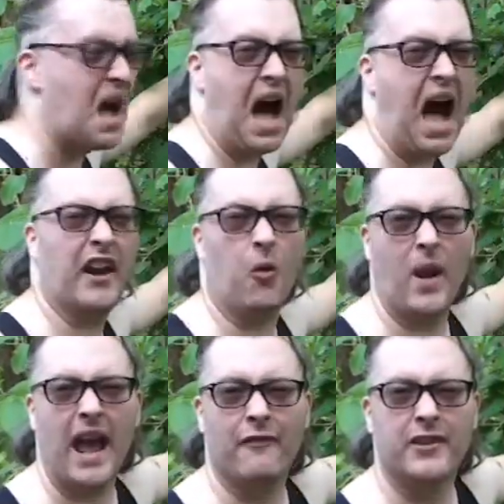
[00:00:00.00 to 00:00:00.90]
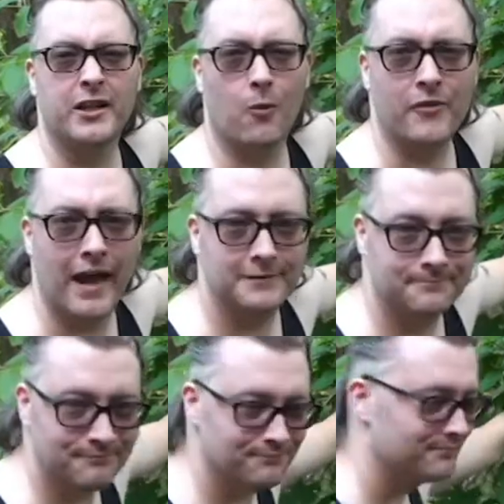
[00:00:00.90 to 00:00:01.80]
I don't want to have to deal with that
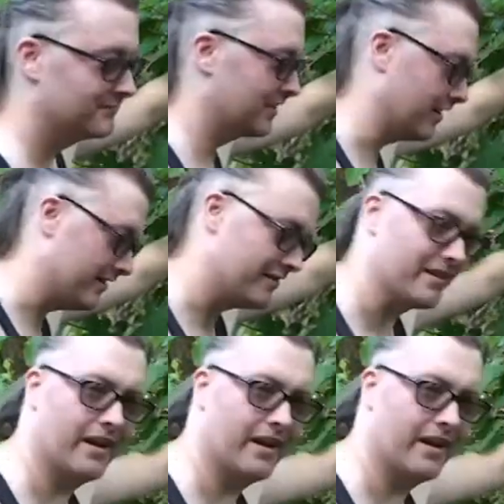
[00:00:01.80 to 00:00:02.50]
because